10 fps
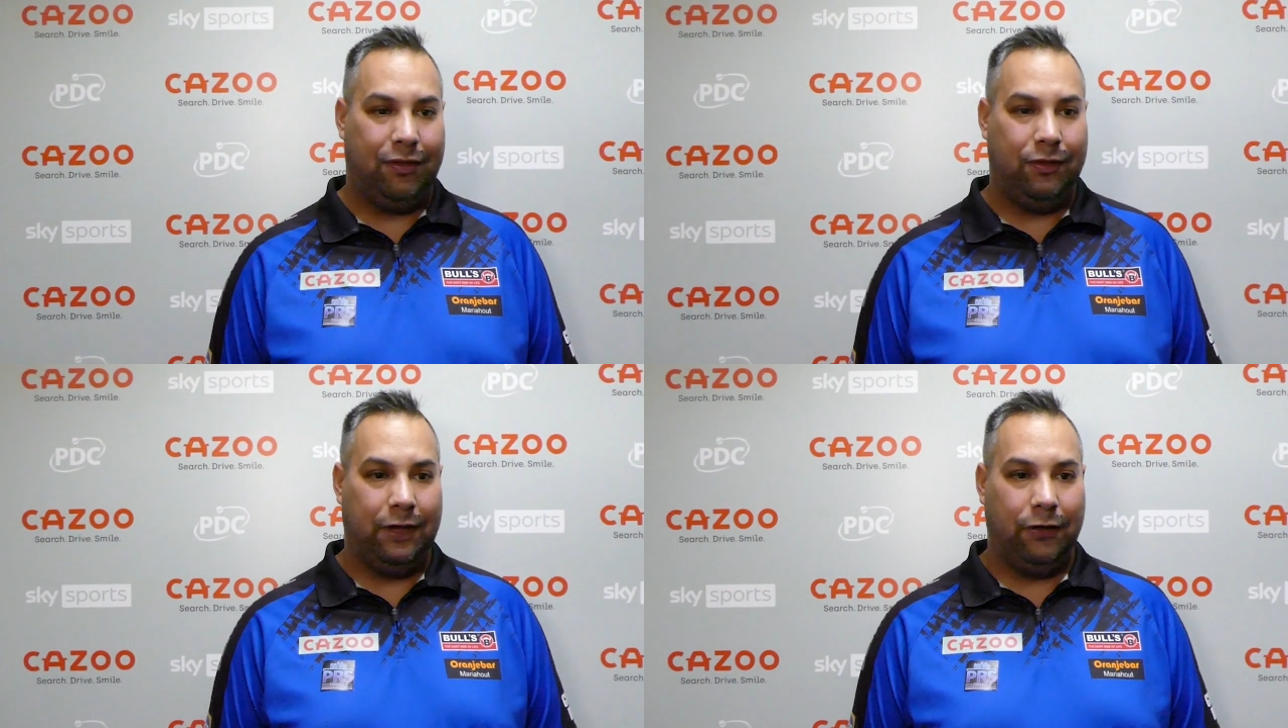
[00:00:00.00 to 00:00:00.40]

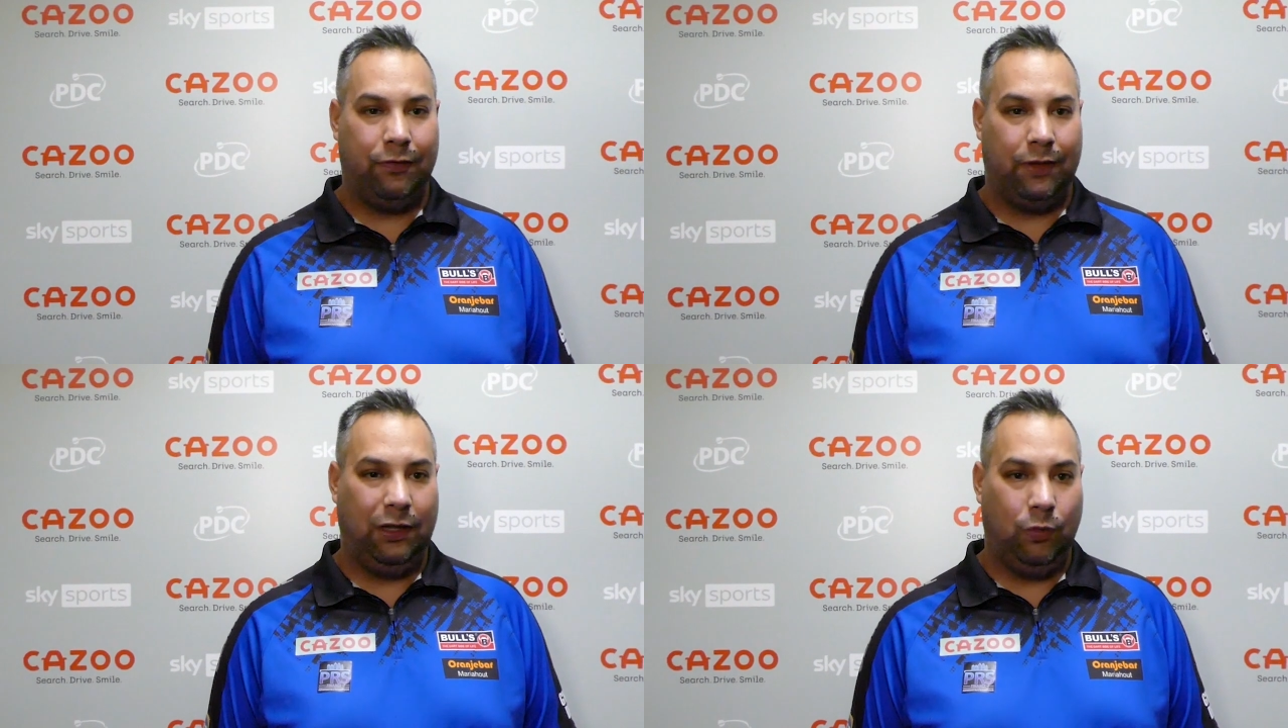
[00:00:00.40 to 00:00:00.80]

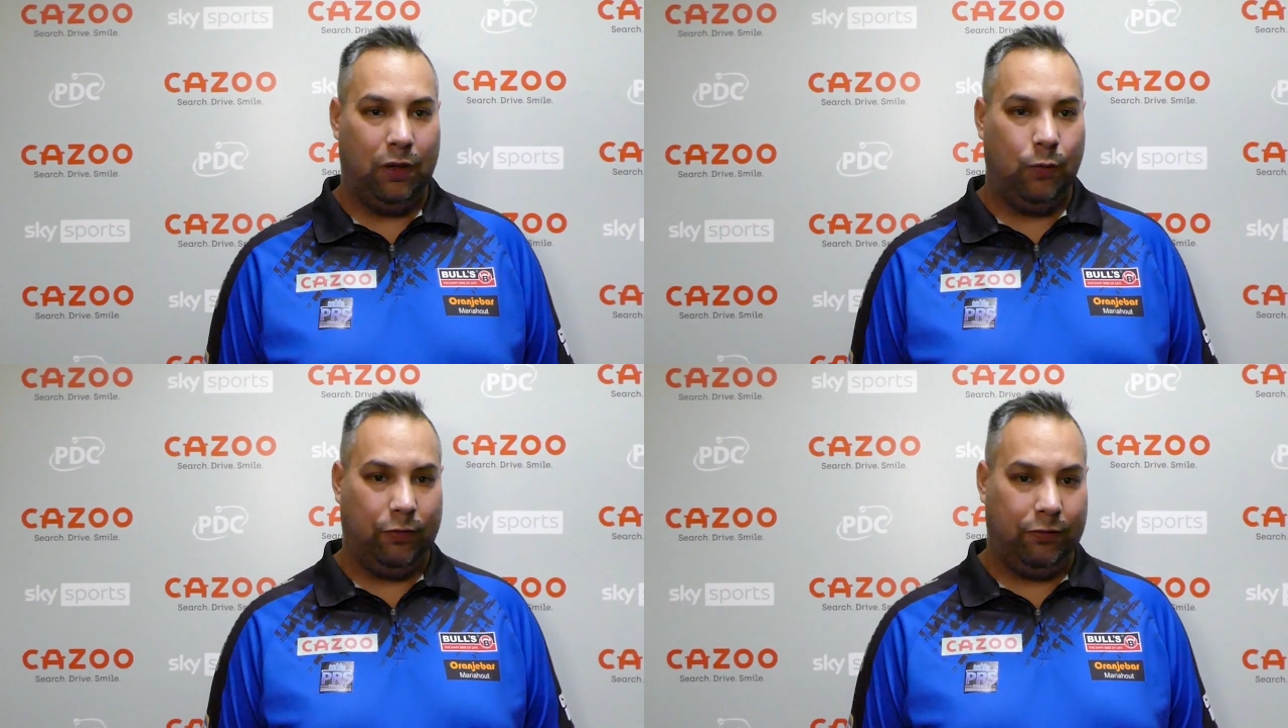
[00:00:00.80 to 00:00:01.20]

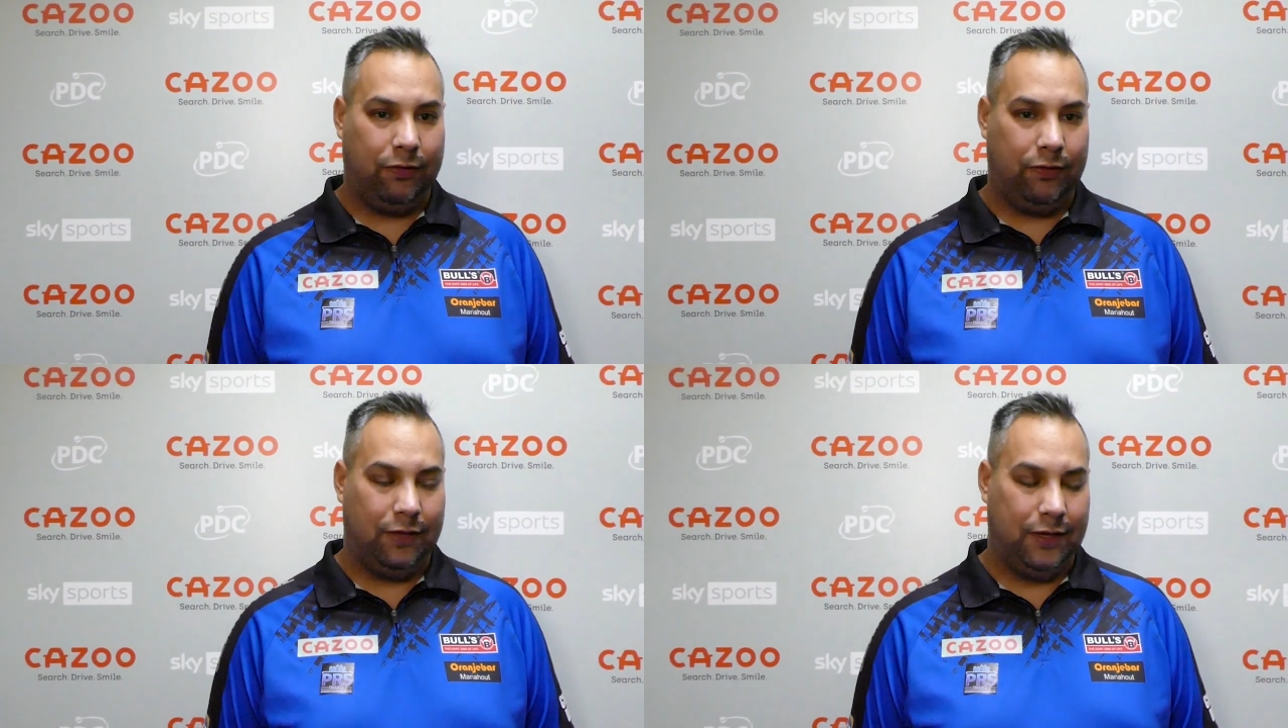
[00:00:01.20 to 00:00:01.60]
2021
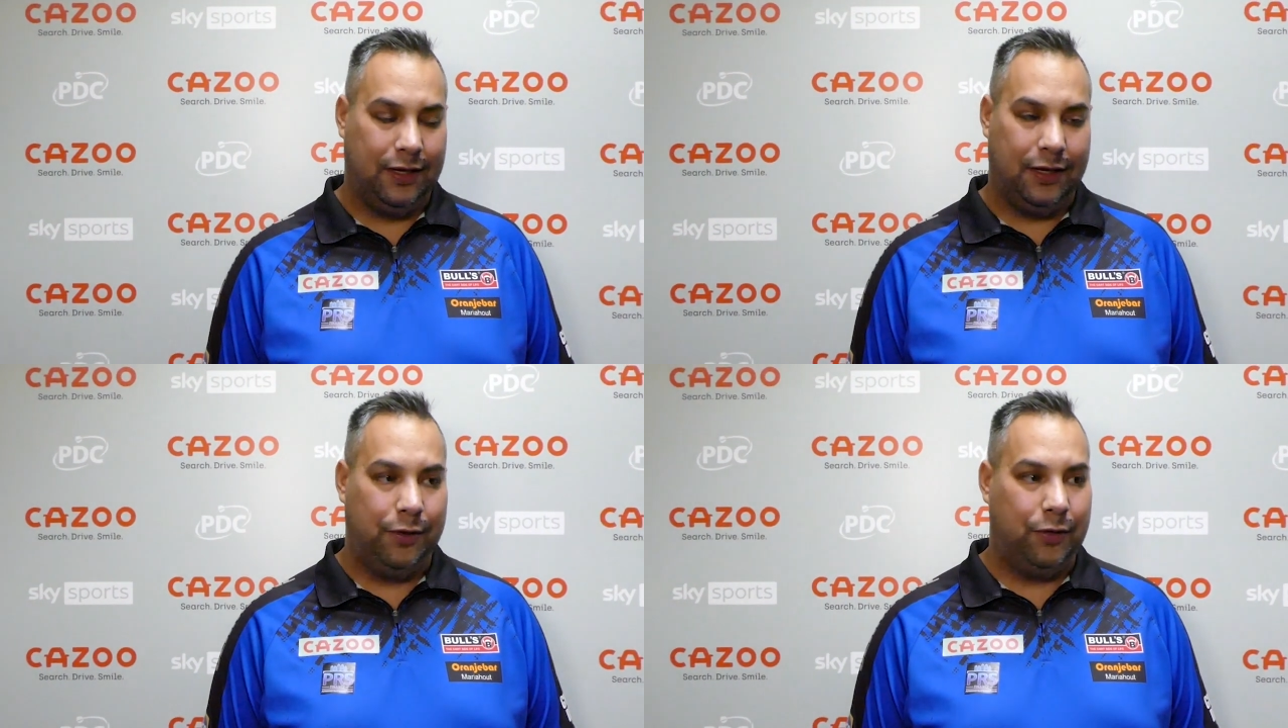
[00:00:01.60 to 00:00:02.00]
was
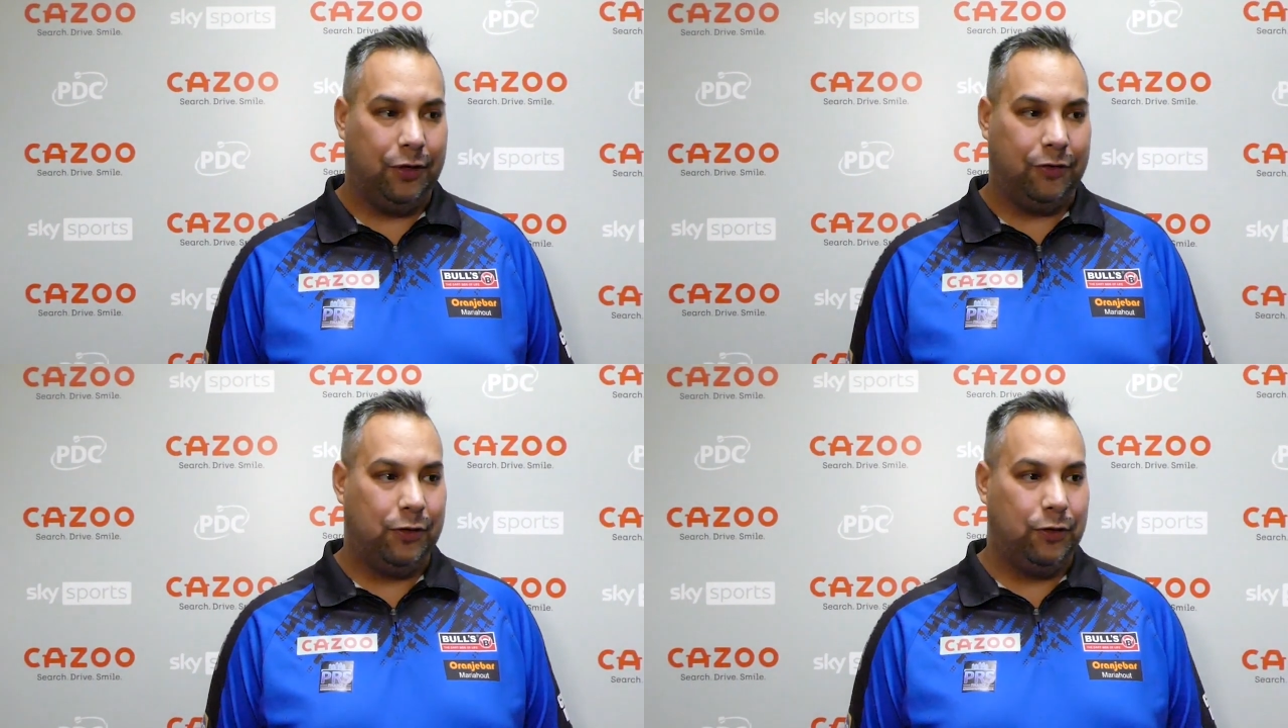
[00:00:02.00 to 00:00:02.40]

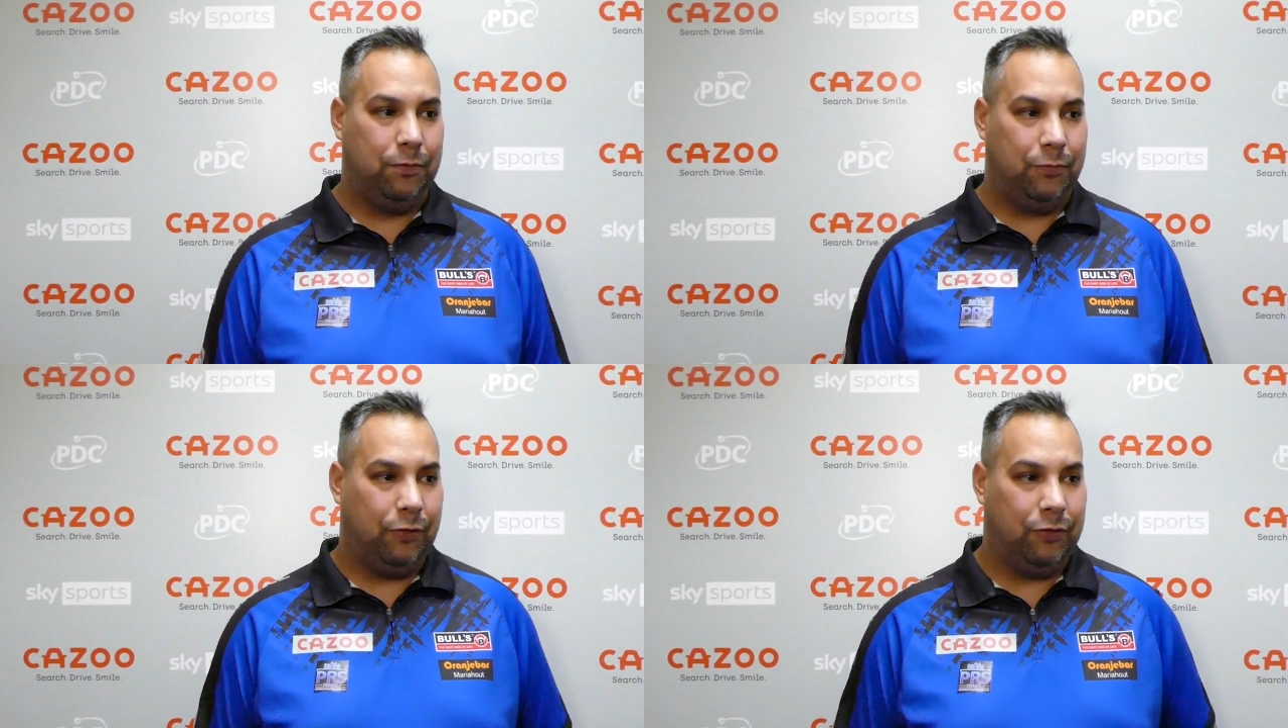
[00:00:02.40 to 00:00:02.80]
not good,
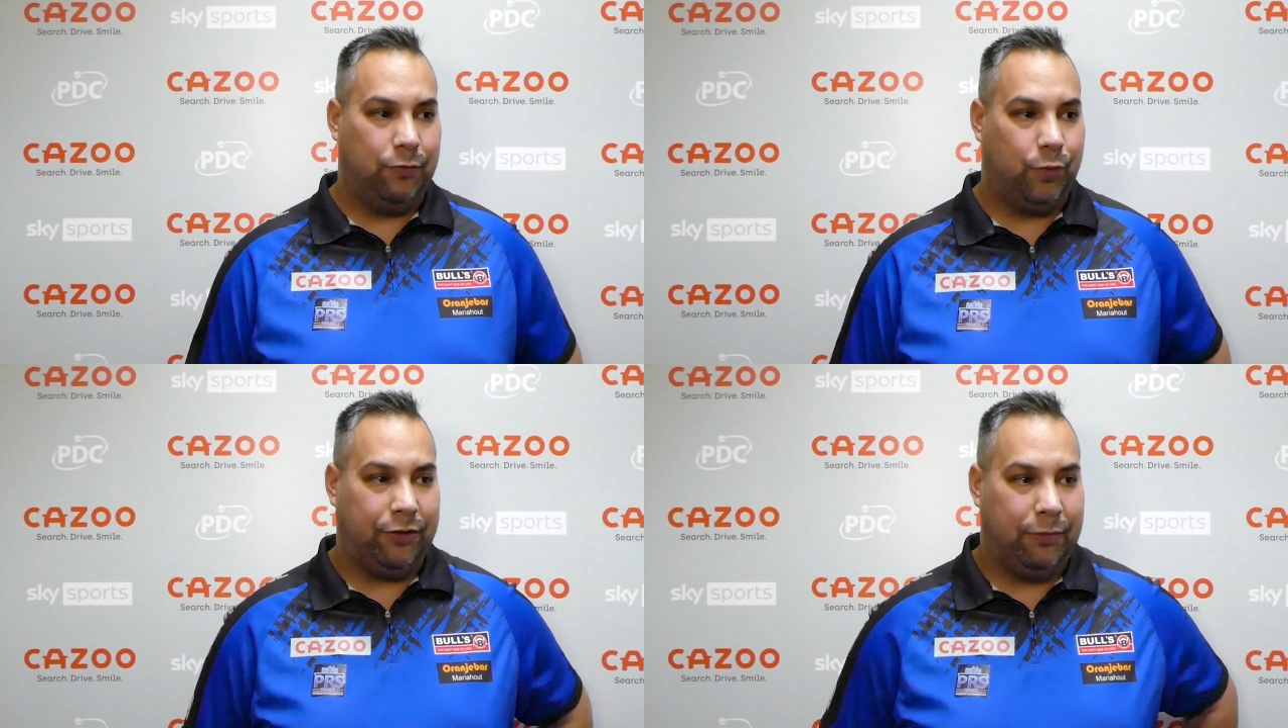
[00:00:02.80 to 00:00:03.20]

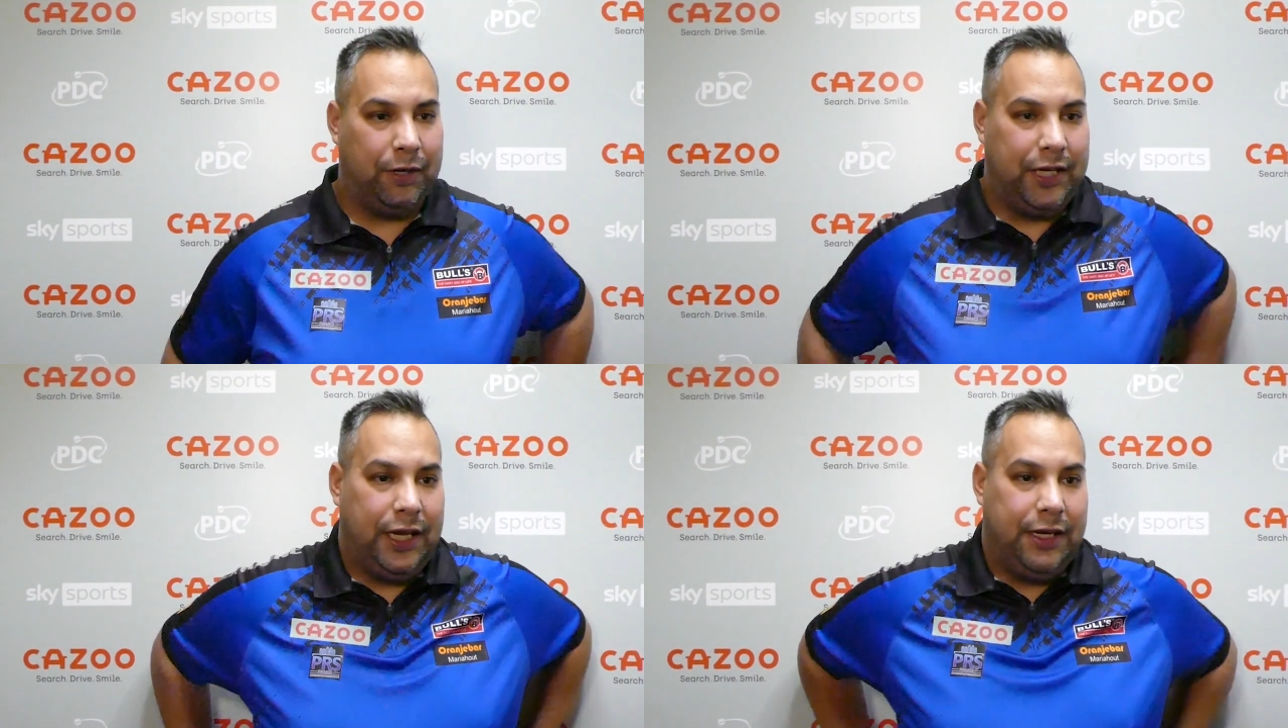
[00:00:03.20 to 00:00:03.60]
wasn't my
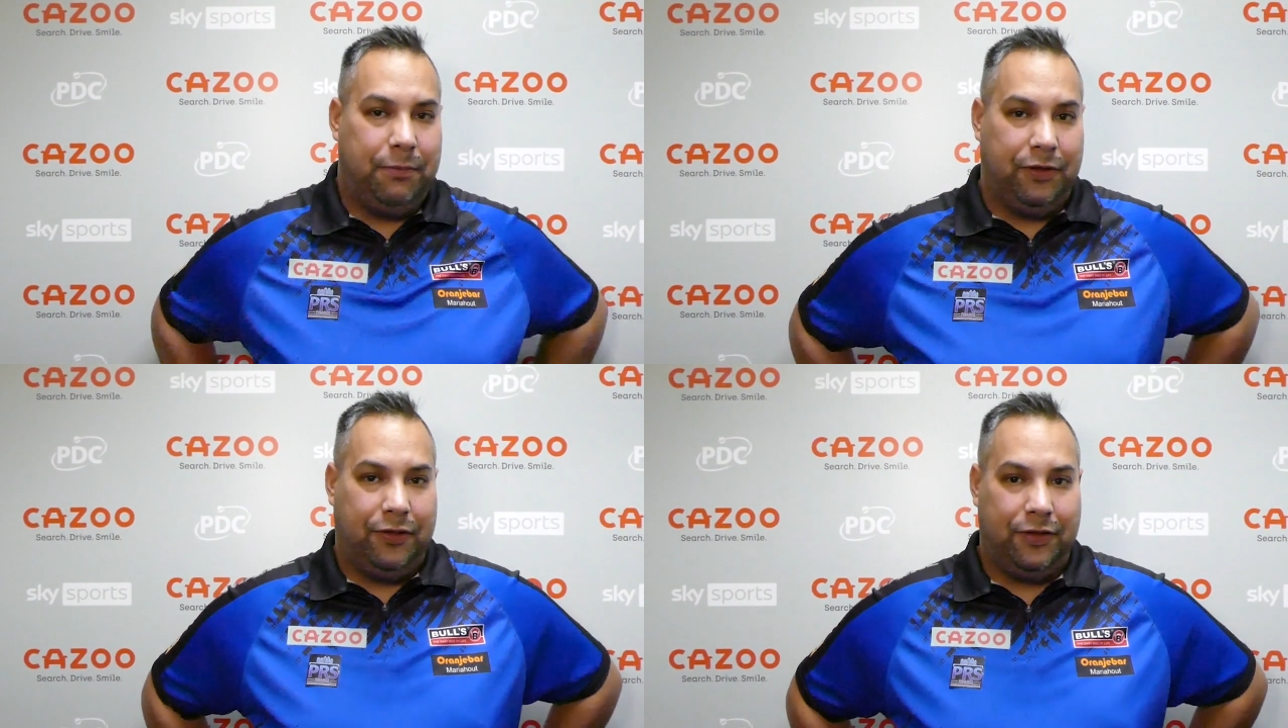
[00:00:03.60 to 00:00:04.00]
year,
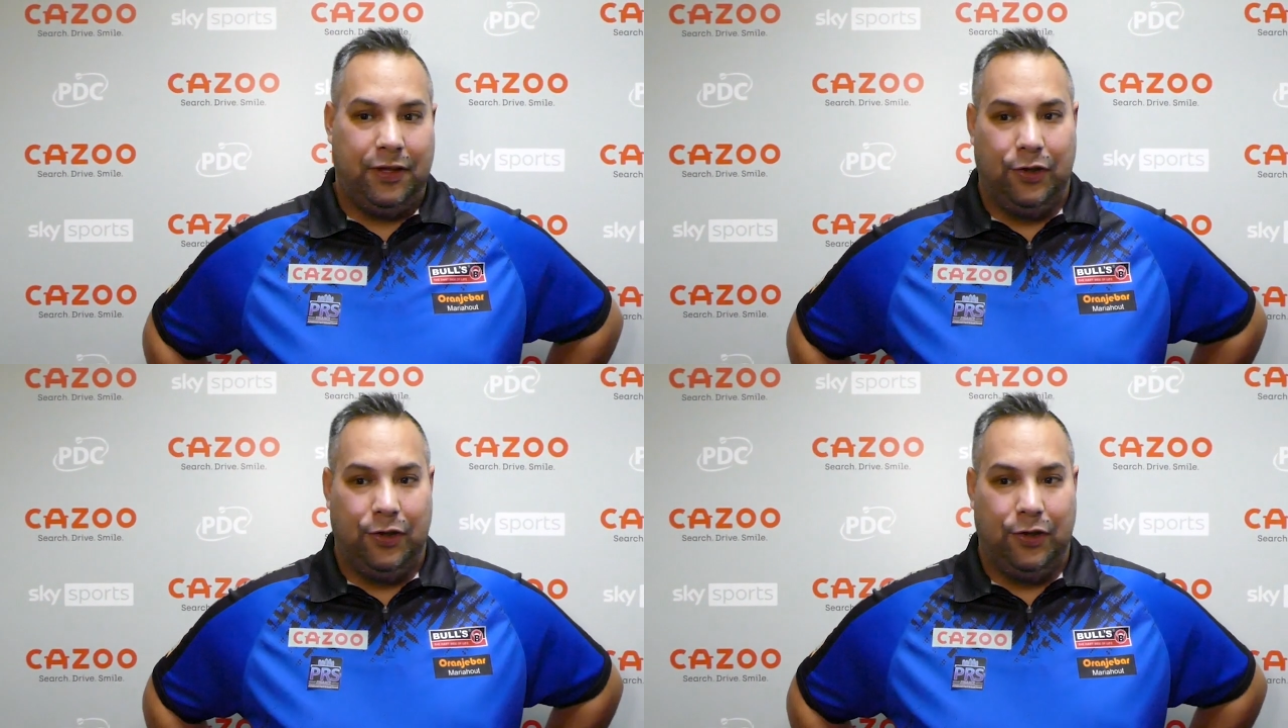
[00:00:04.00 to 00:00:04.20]
but